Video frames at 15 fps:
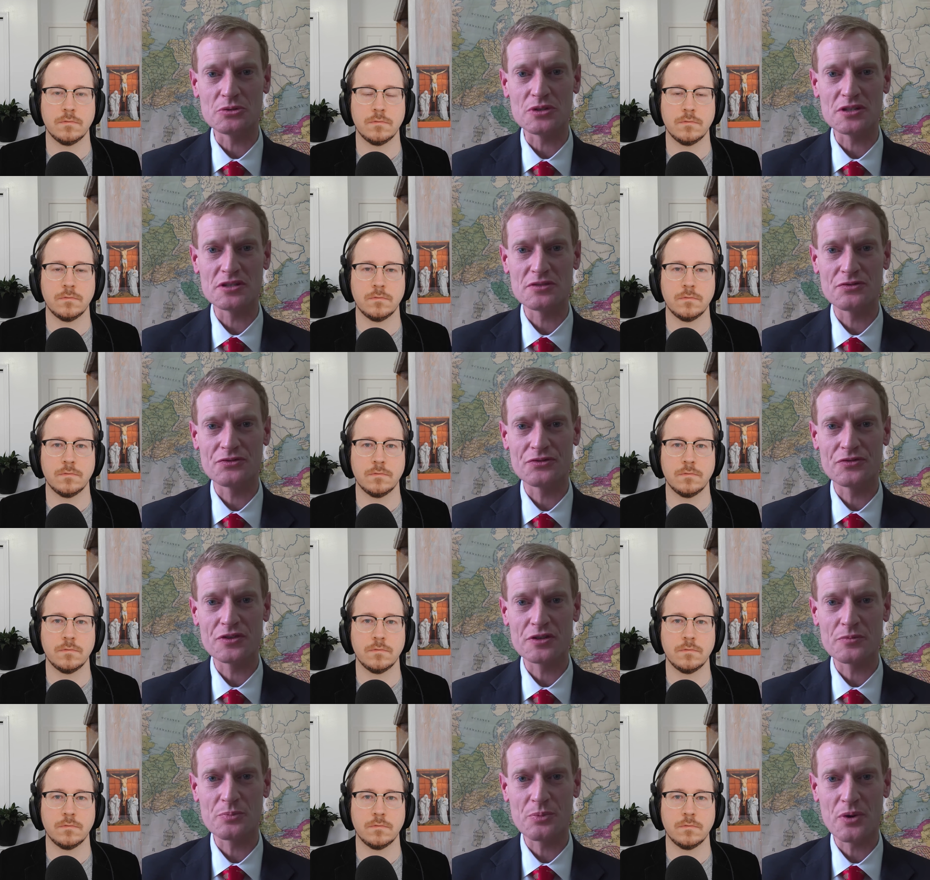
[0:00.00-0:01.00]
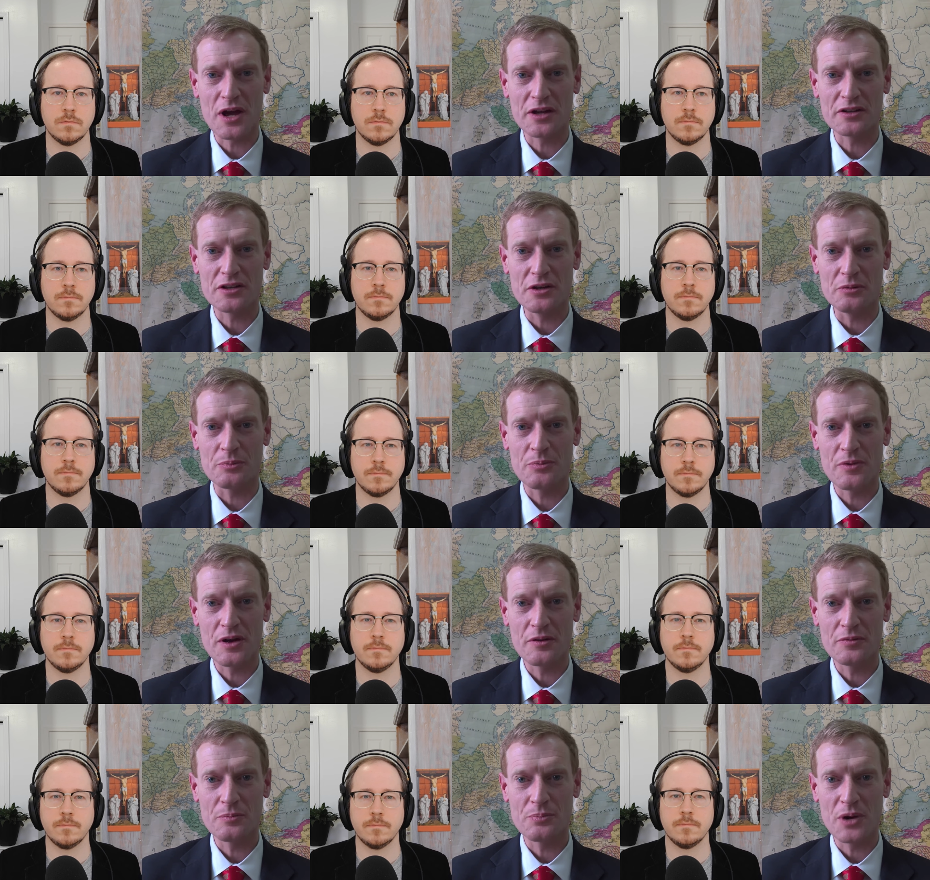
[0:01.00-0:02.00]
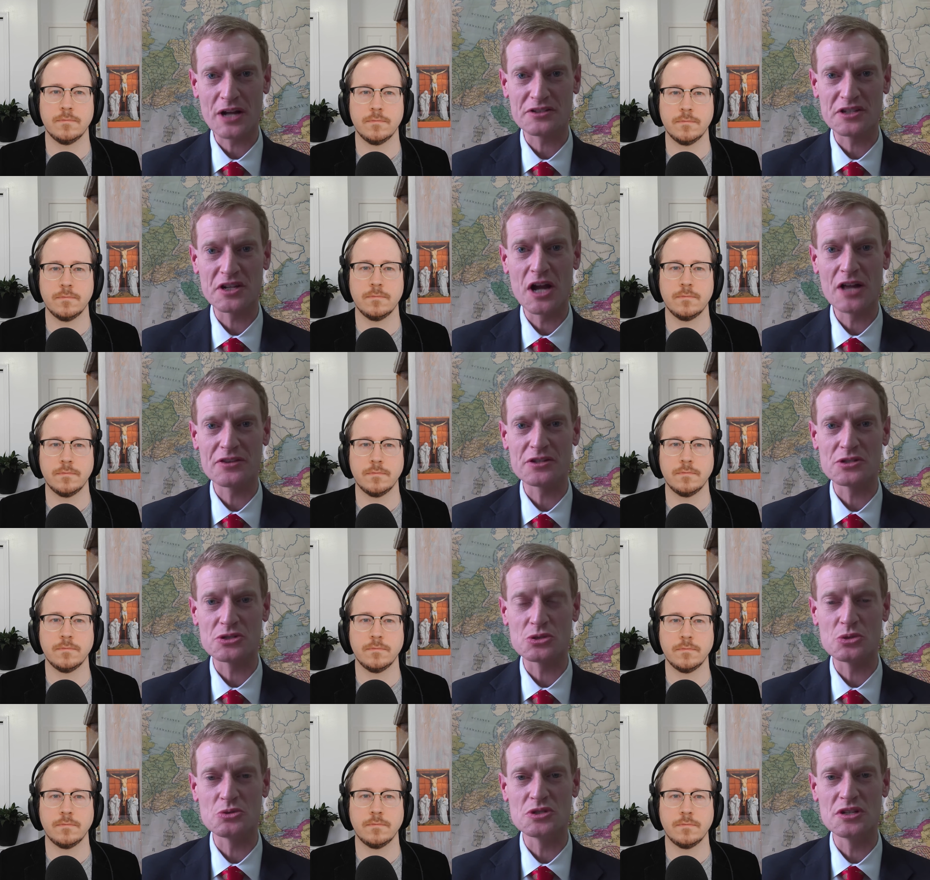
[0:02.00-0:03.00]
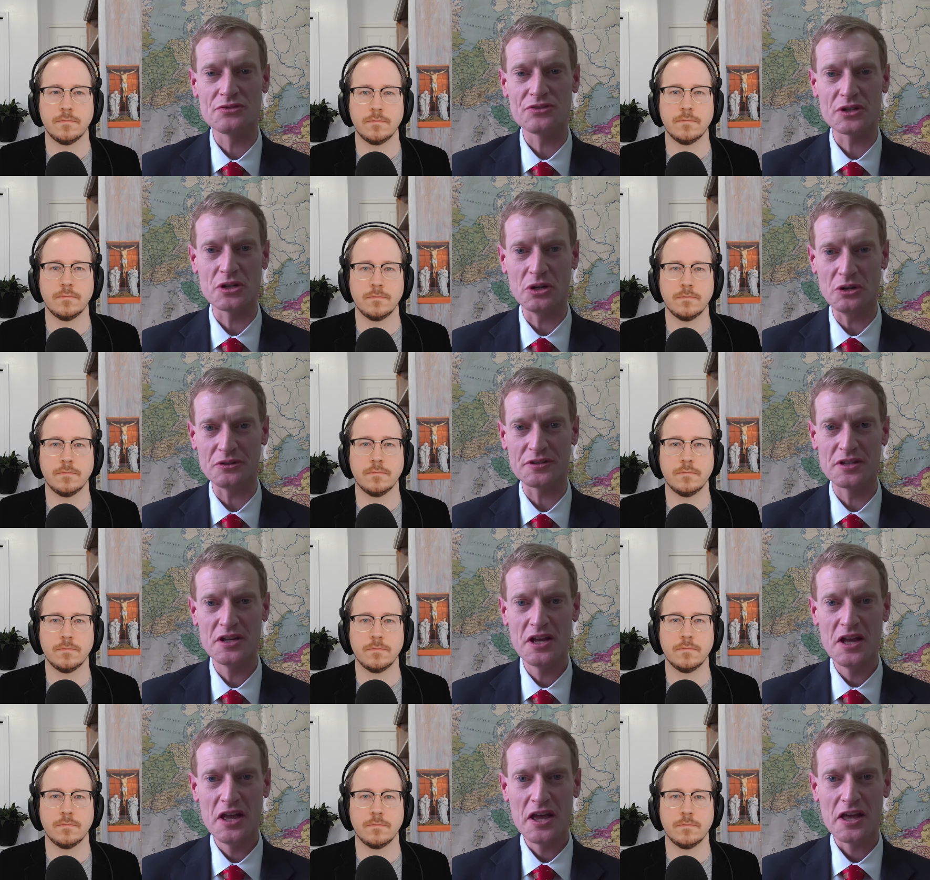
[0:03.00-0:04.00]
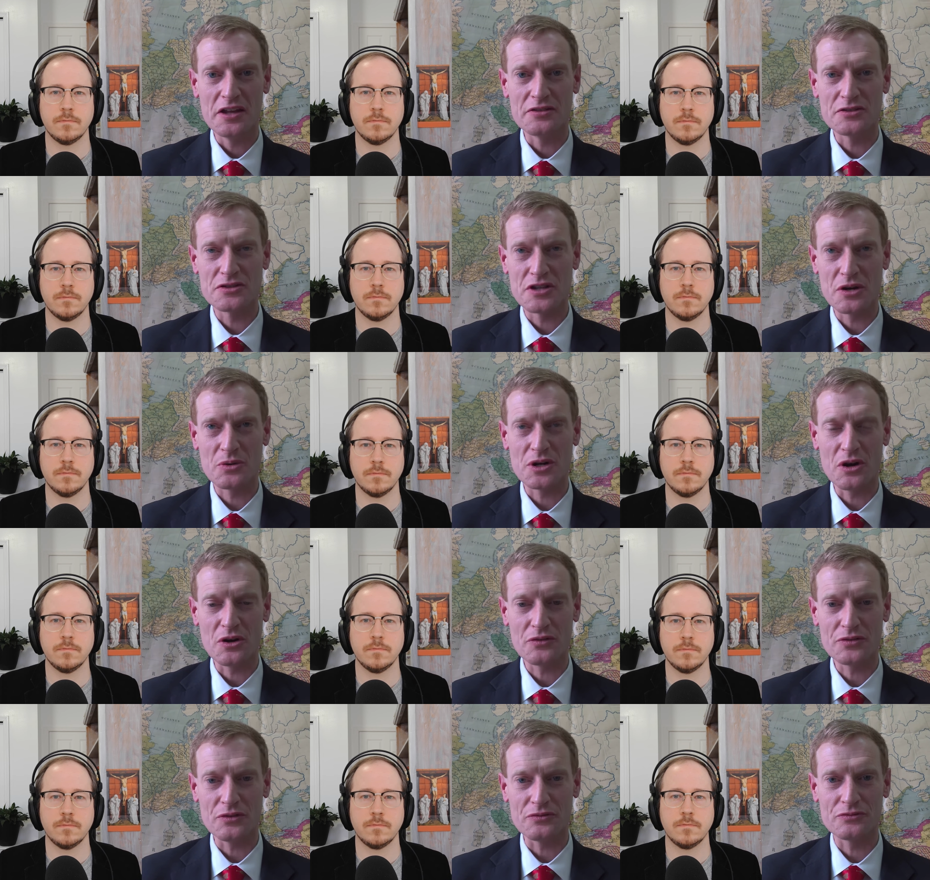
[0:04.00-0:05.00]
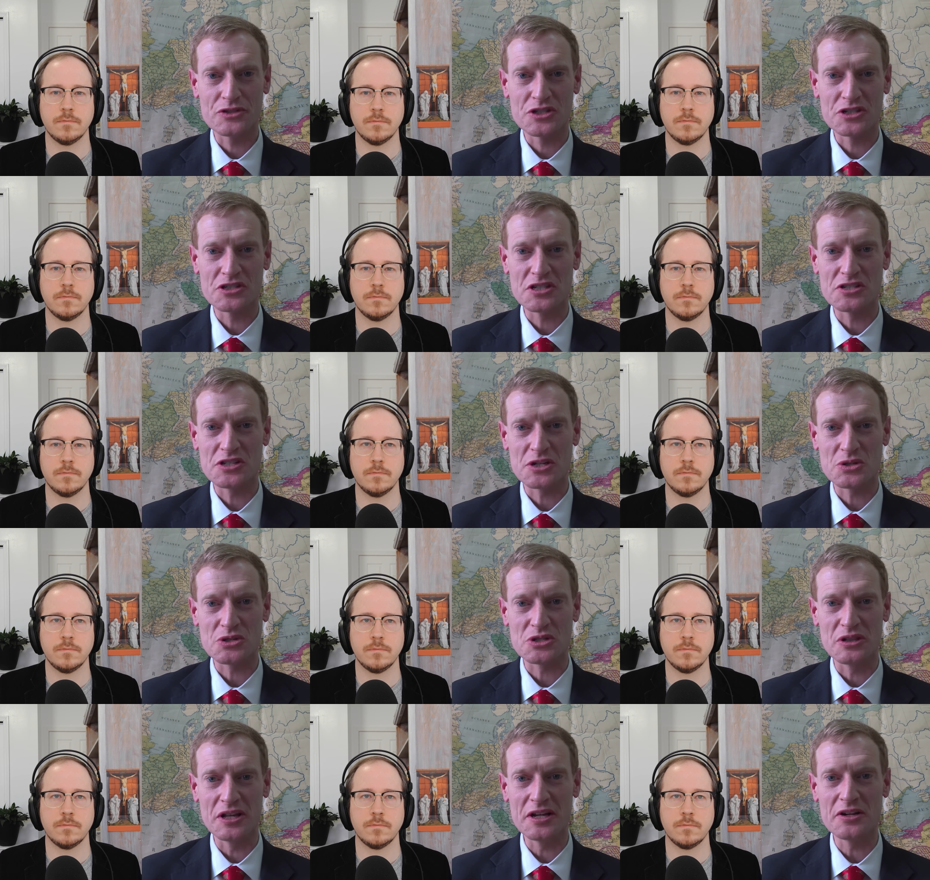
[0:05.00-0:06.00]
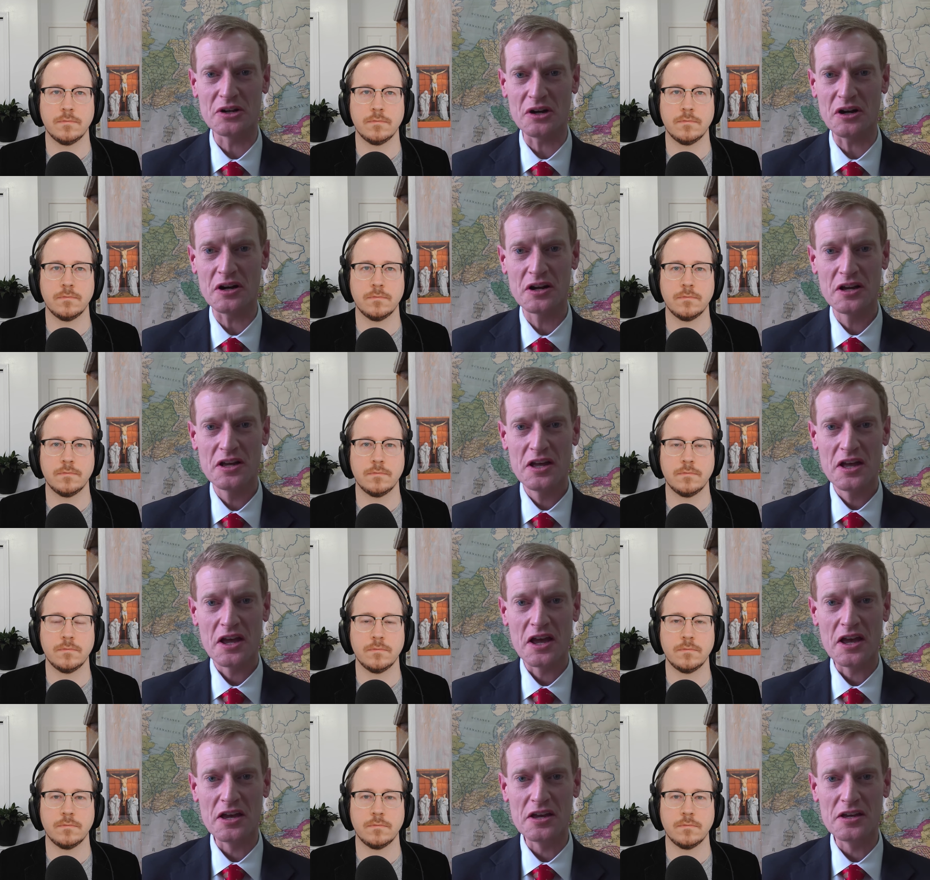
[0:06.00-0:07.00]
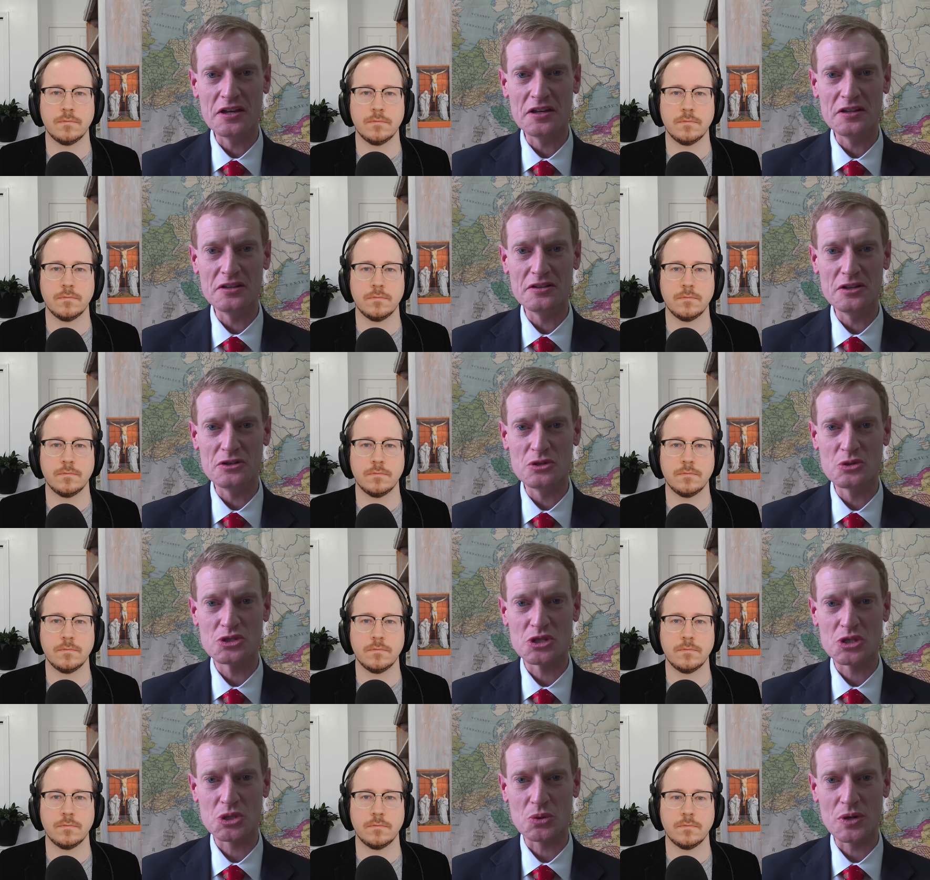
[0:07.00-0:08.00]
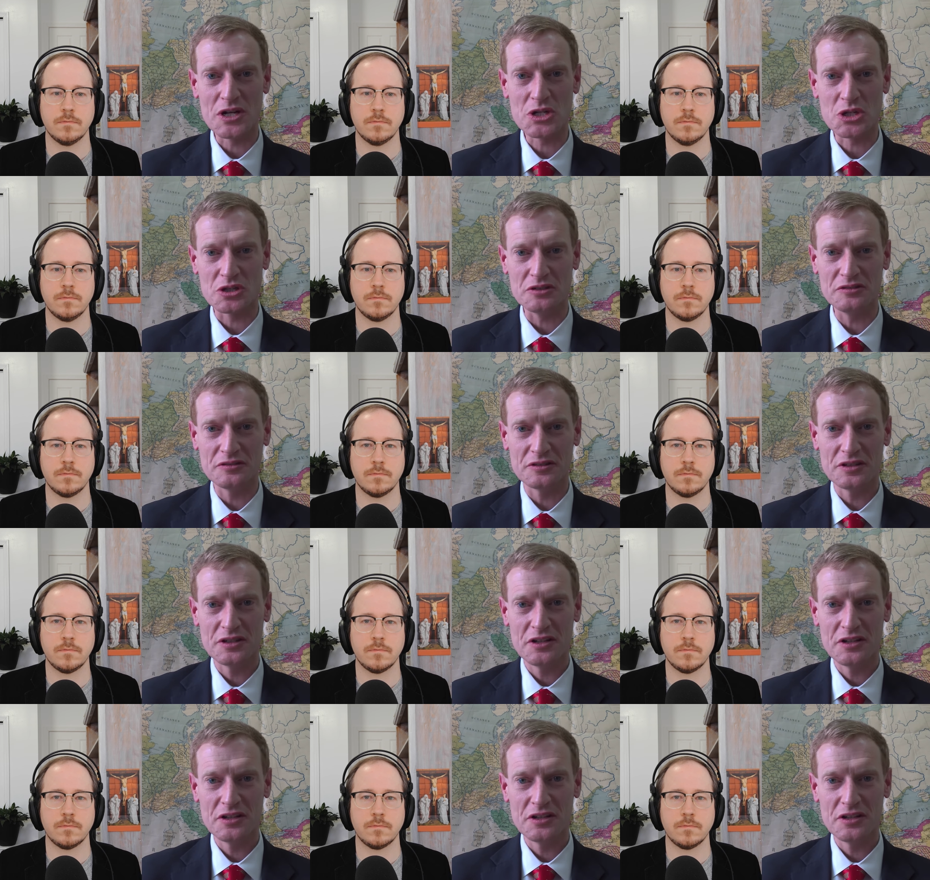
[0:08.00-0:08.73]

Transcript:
Speaker 1: to, as if pra- you know, practicing continence is too difficult. And it's, here we are, you know, sixteen centuries later, and a new situation,